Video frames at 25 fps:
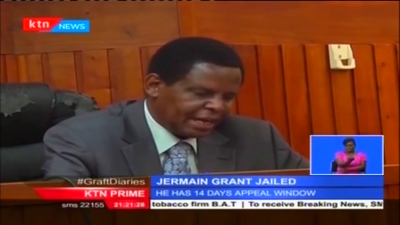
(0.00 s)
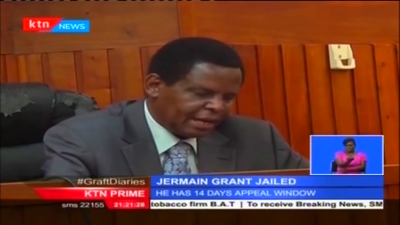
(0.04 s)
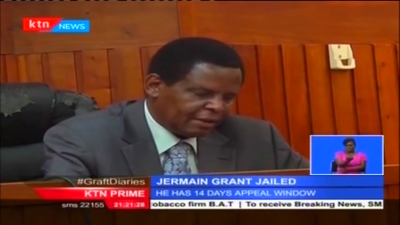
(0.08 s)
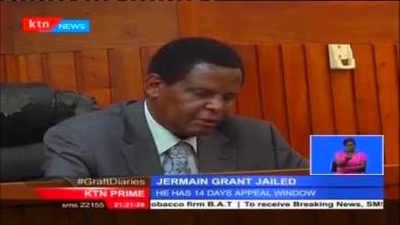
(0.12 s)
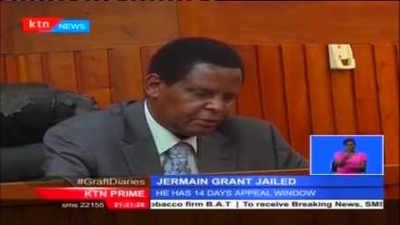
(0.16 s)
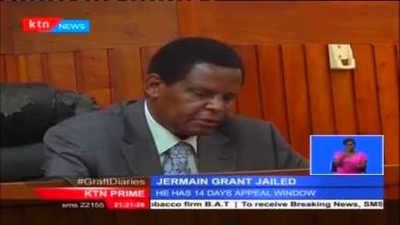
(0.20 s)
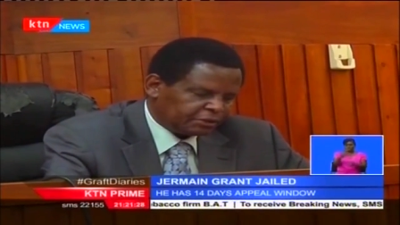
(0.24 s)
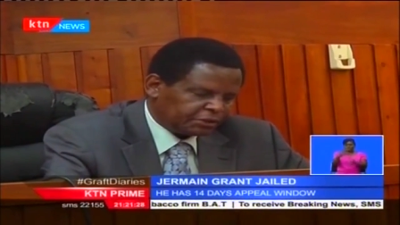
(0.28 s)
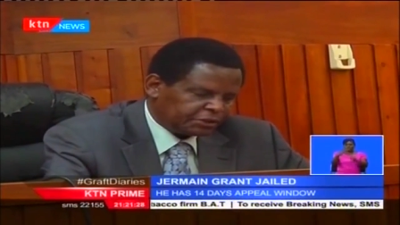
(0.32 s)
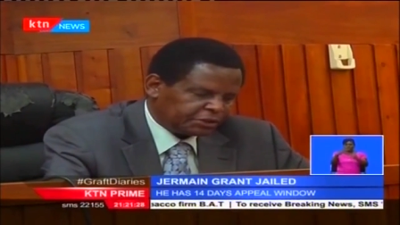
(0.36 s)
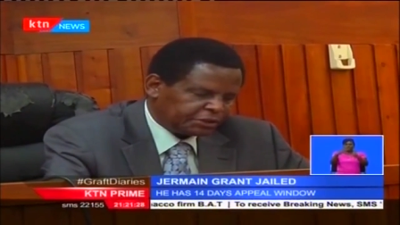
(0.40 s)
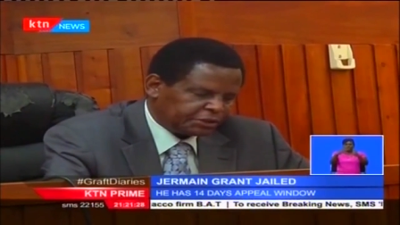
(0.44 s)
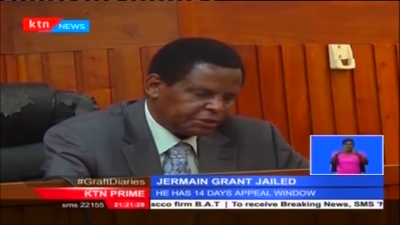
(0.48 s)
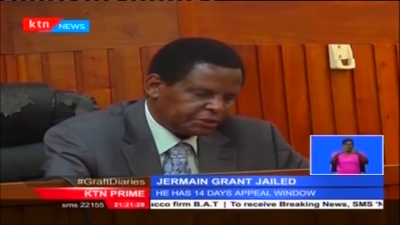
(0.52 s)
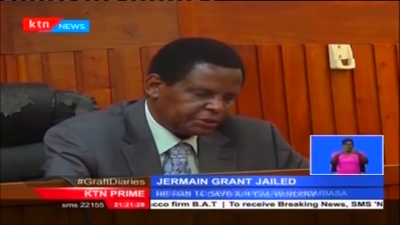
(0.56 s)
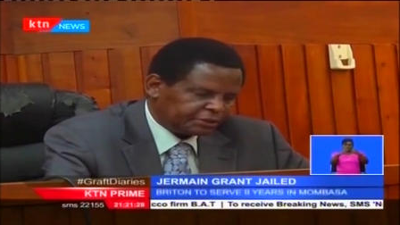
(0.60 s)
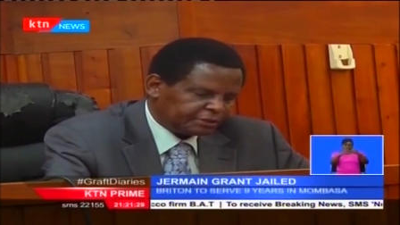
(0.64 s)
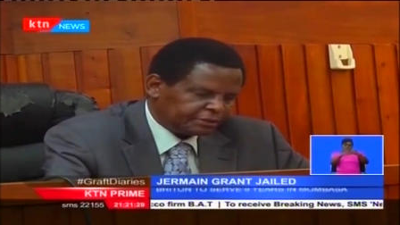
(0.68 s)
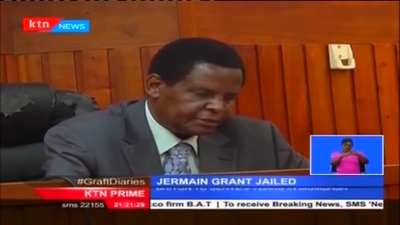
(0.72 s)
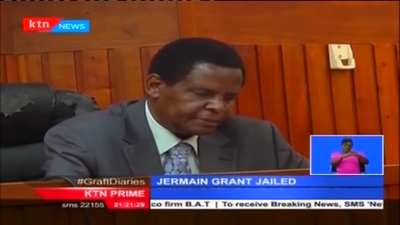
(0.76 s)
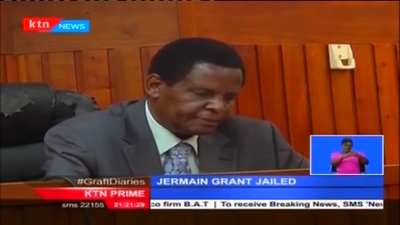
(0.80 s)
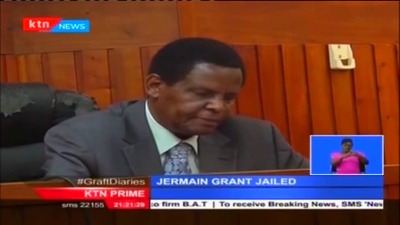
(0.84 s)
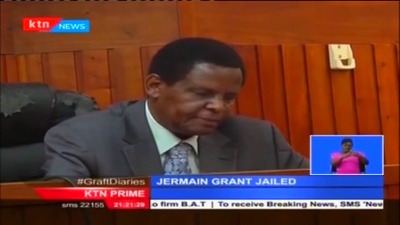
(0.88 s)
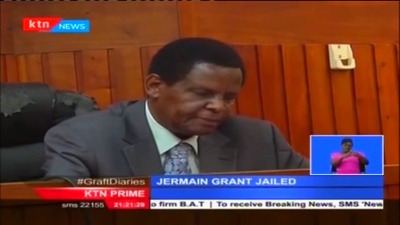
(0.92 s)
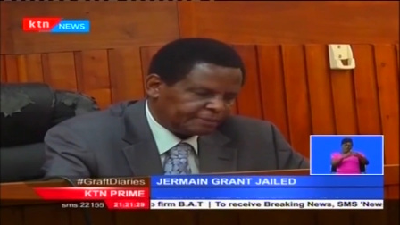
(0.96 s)
counts,
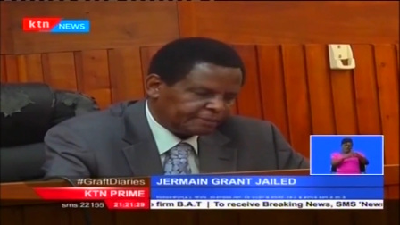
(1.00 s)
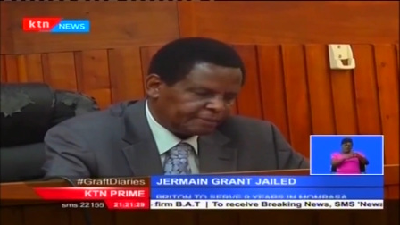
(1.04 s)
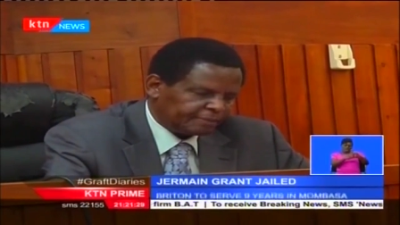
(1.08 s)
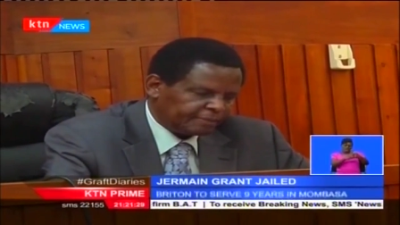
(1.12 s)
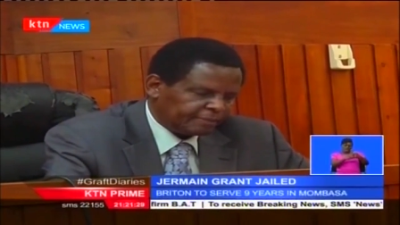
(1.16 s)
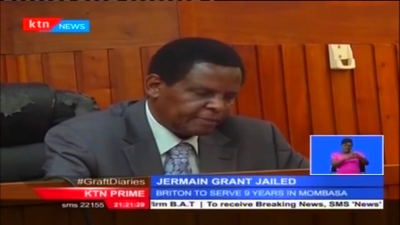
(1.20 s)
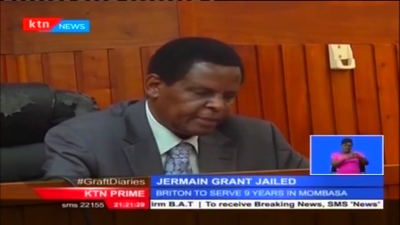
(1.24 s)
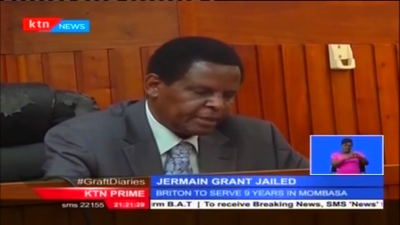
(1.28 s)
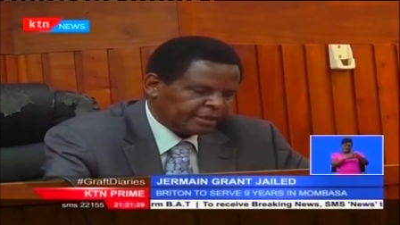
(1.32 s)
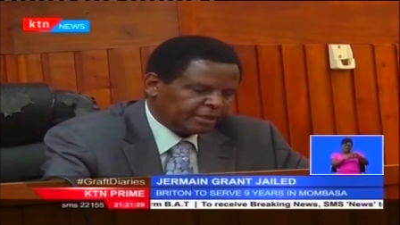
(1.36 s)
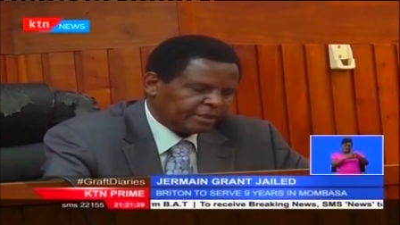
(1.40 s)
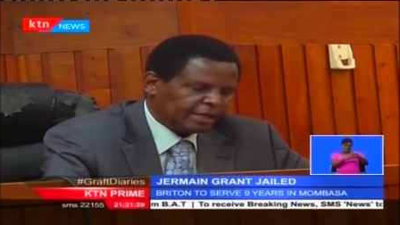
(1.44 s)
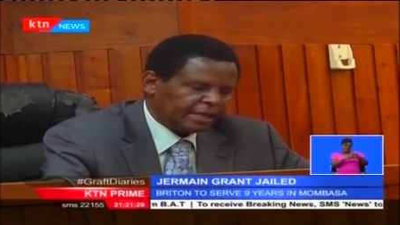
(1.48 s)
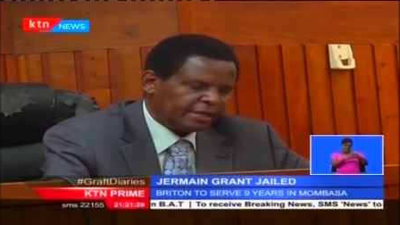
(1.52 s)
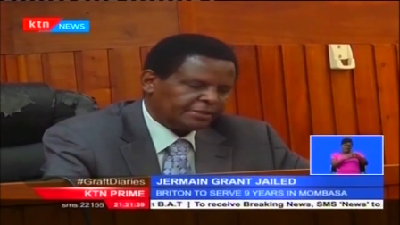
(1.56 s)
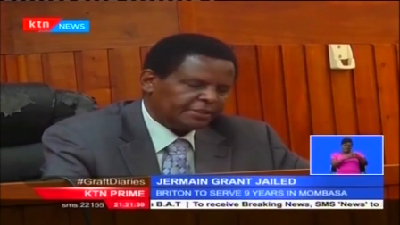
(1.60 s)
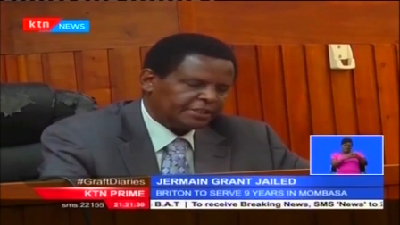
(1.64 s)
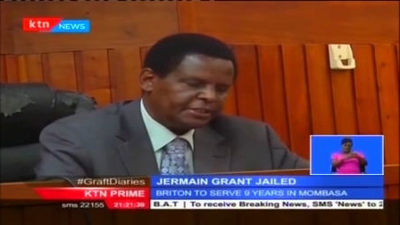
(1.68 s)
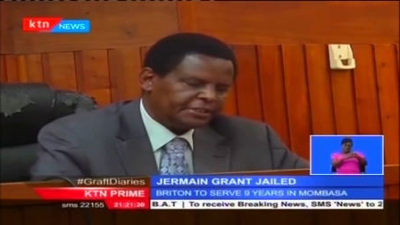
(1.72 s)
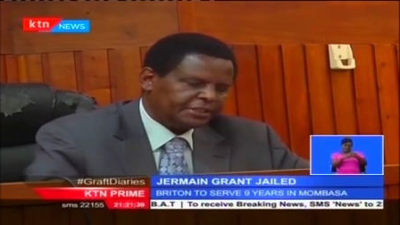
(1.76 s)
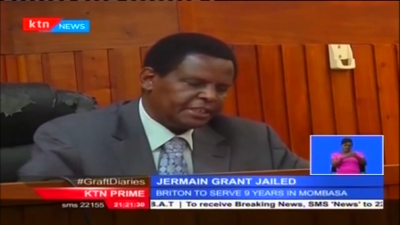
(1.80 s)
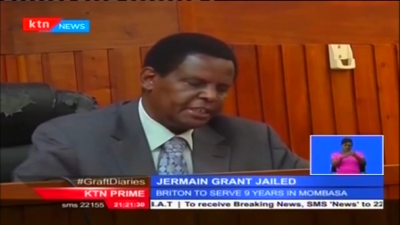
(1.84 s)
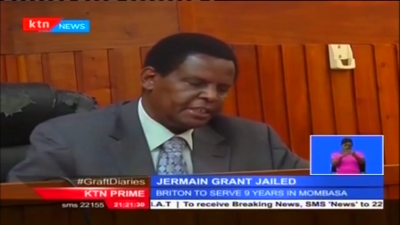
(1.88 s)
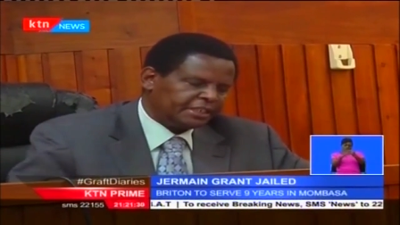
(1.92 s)
and this